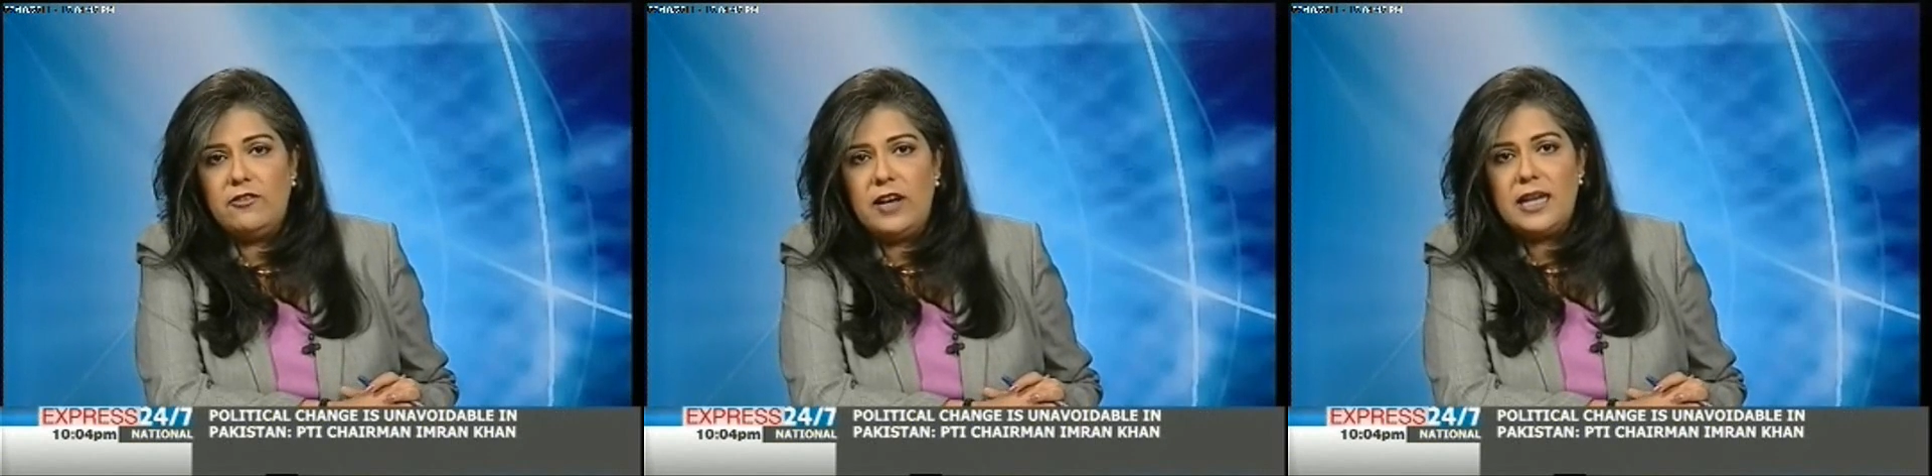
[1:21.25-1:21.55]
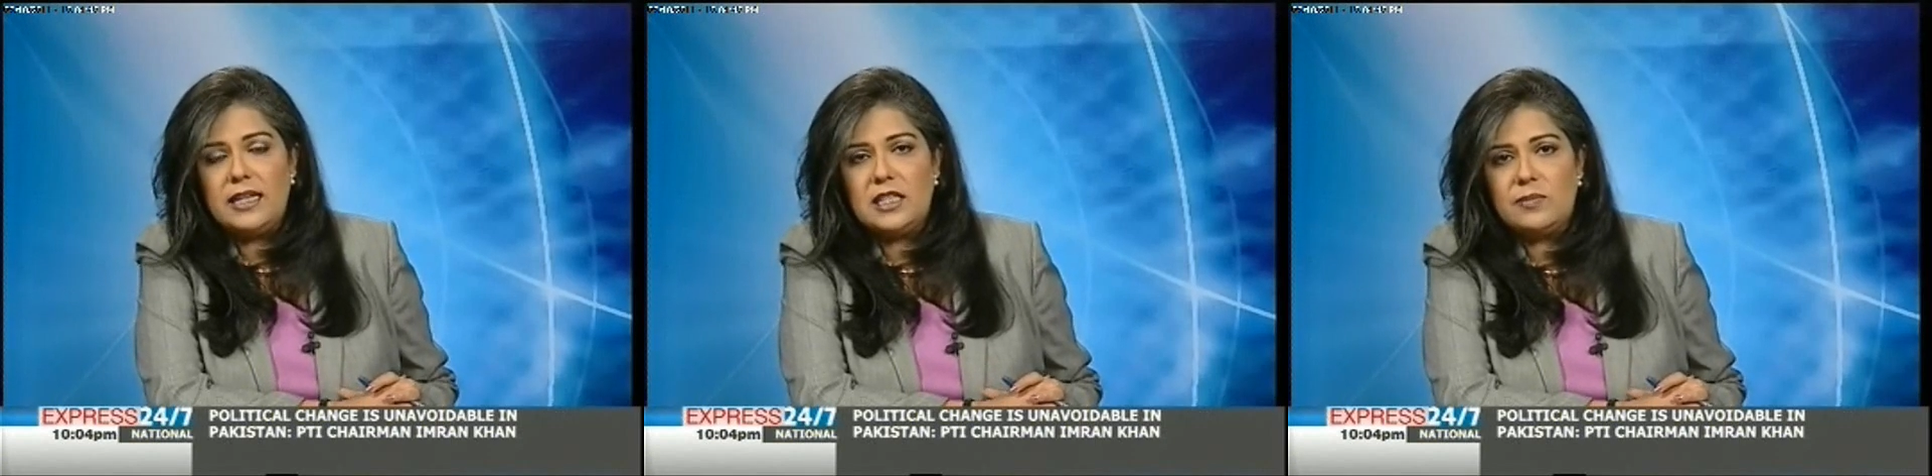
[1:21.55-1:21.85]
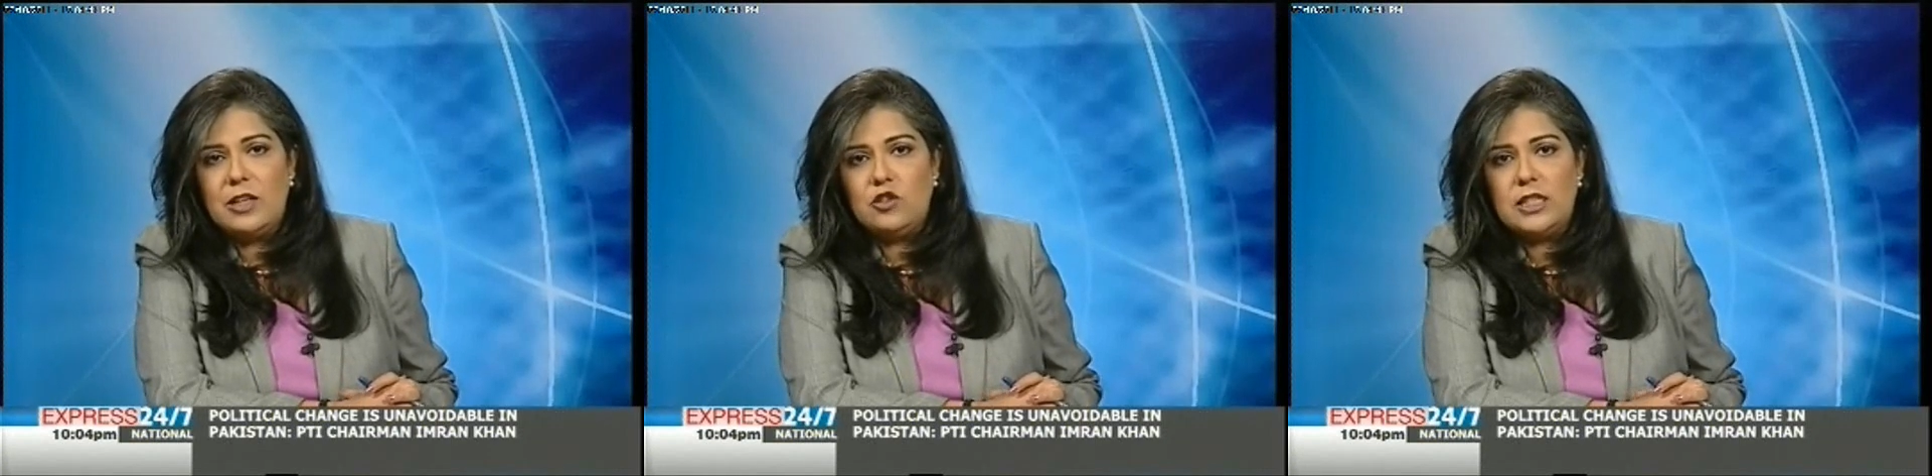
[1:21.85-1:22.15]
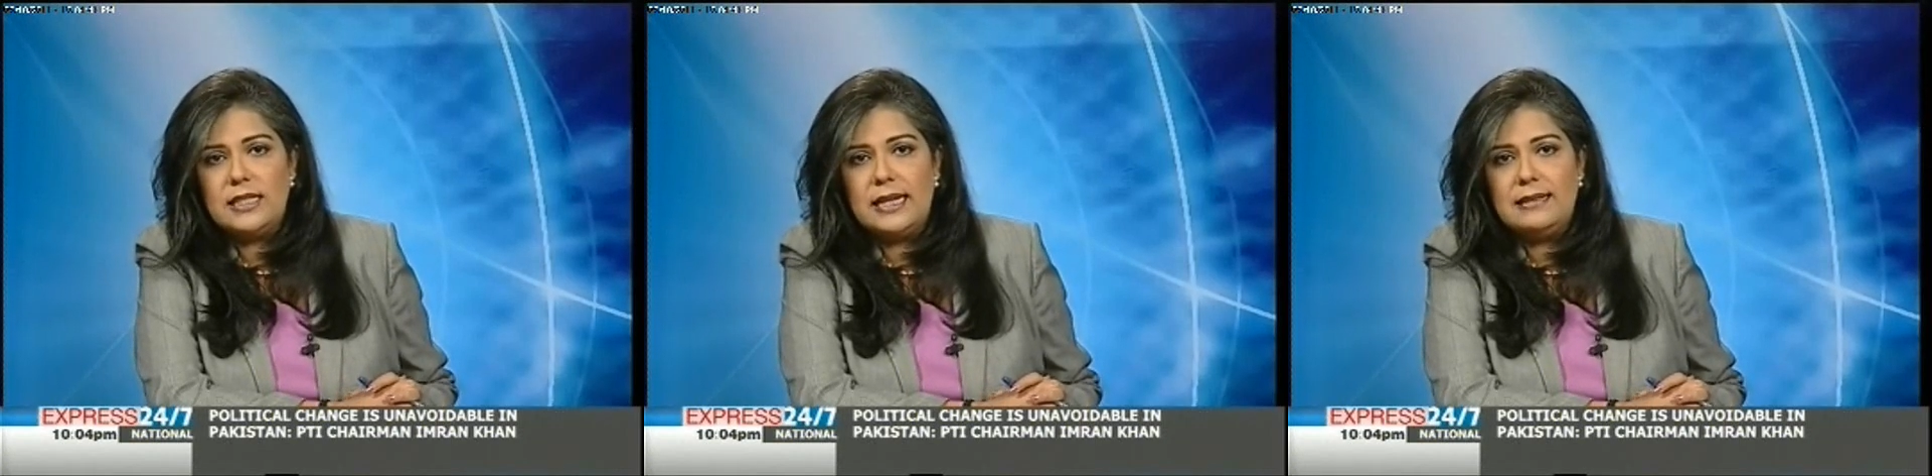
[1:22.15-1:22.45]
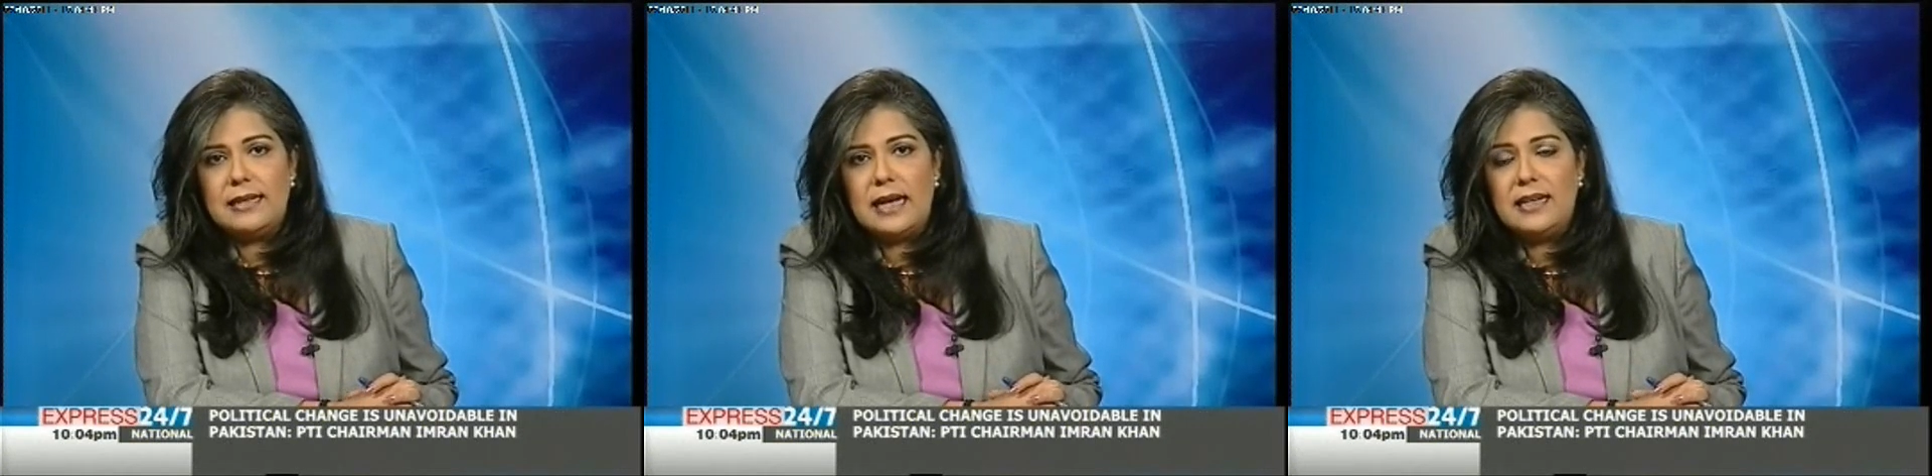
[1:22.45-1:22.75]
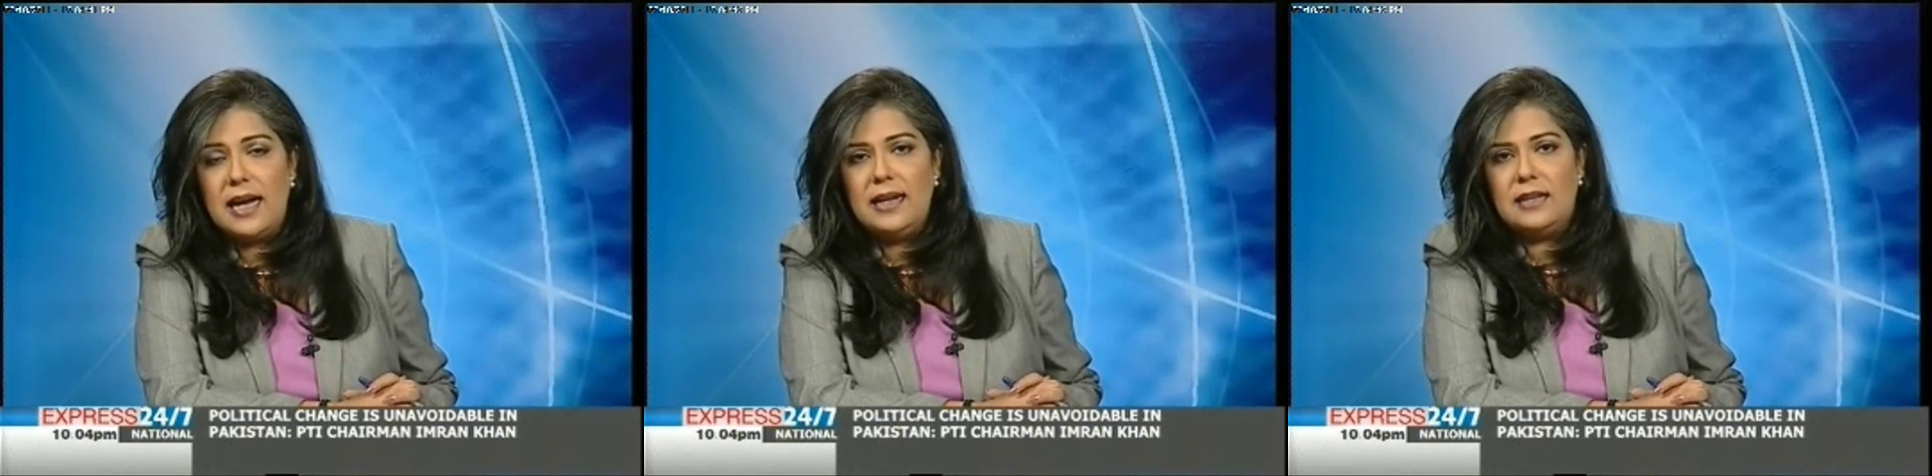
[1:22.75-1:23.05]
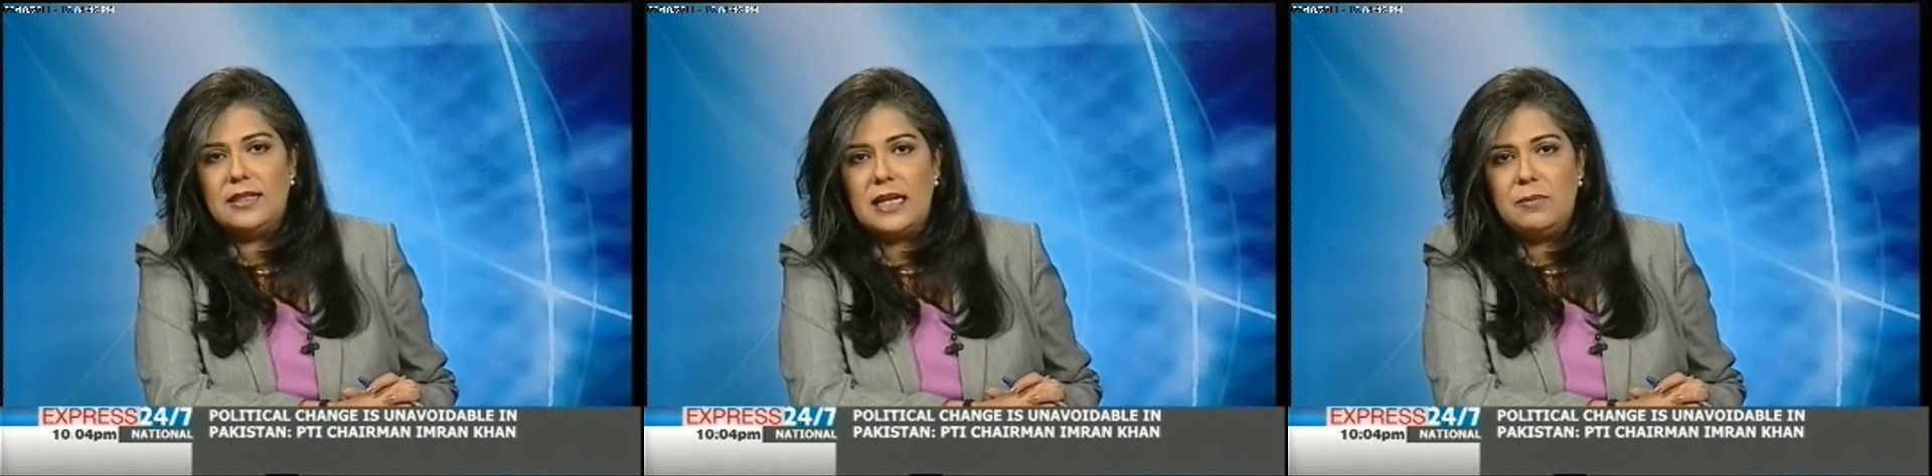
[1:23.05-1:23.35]
fiery speeches inside and
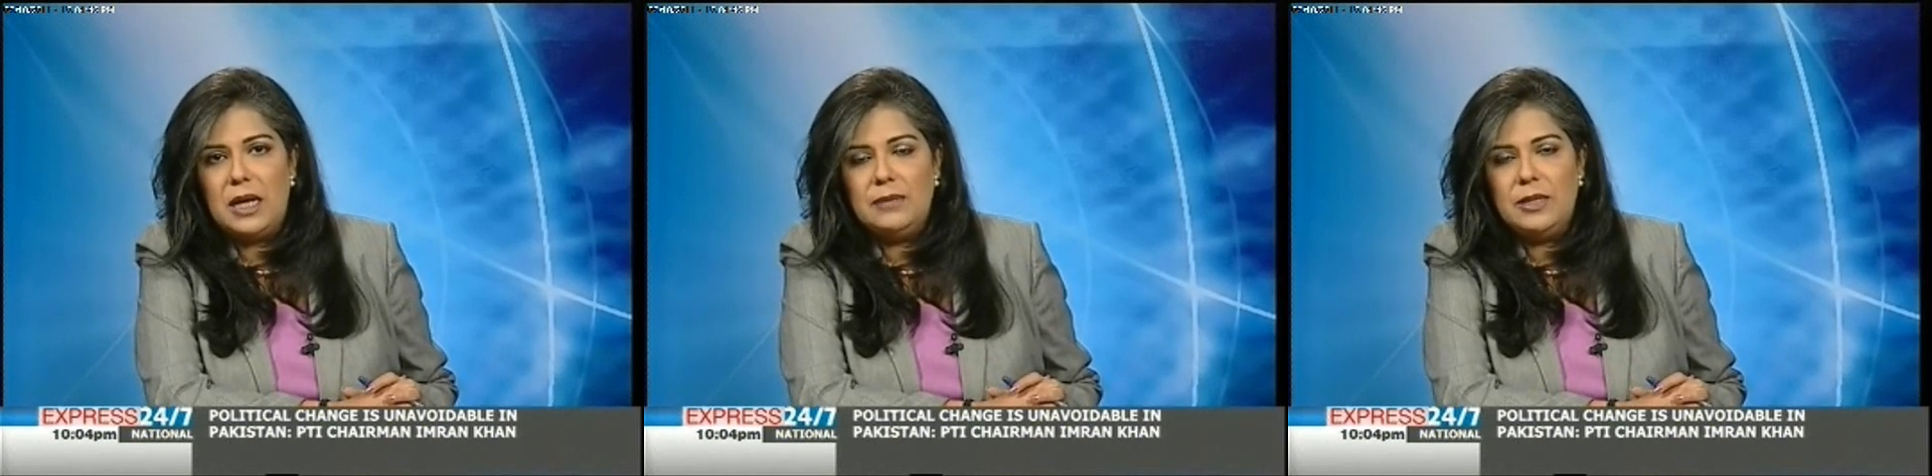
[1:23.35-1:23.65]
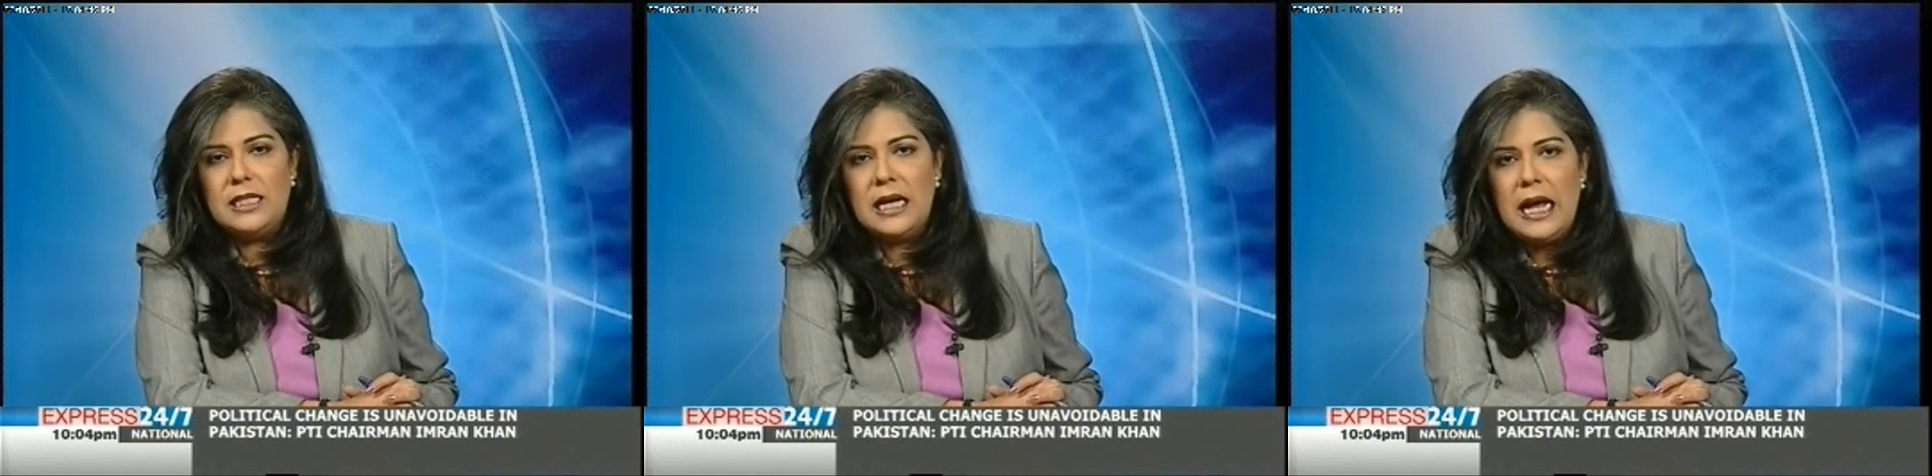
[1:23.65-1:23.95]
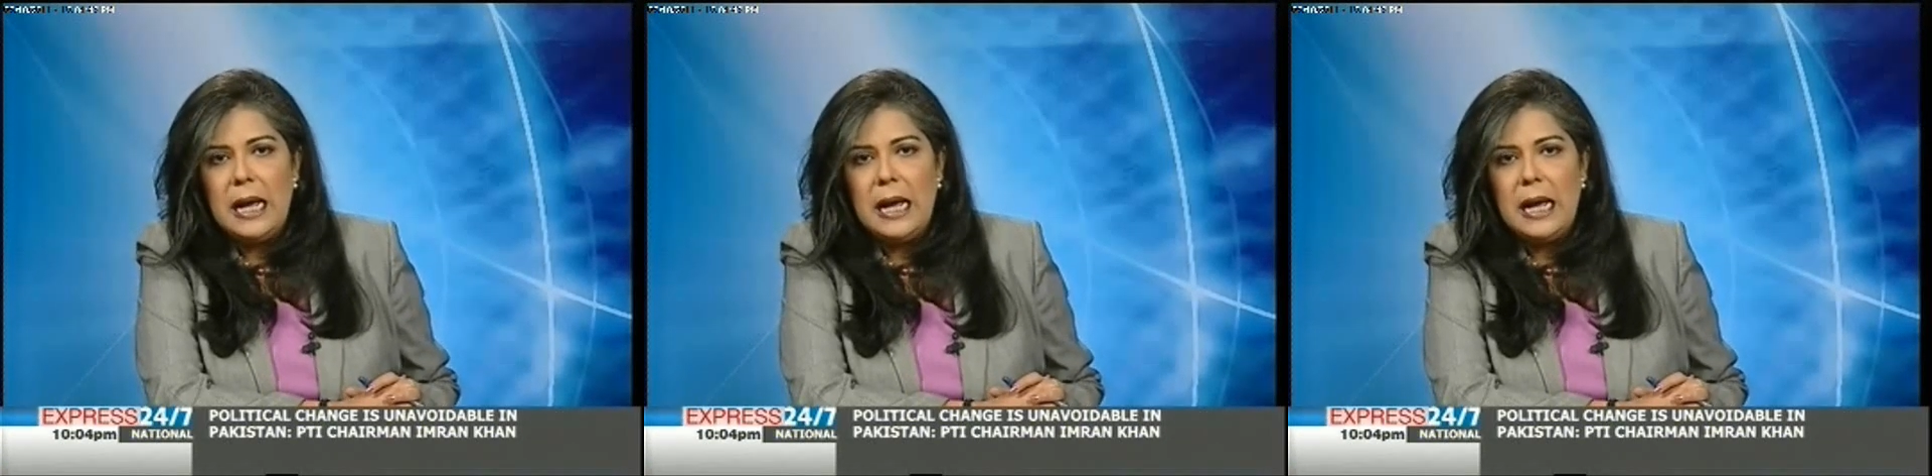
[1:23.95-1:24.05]
outside Parliament,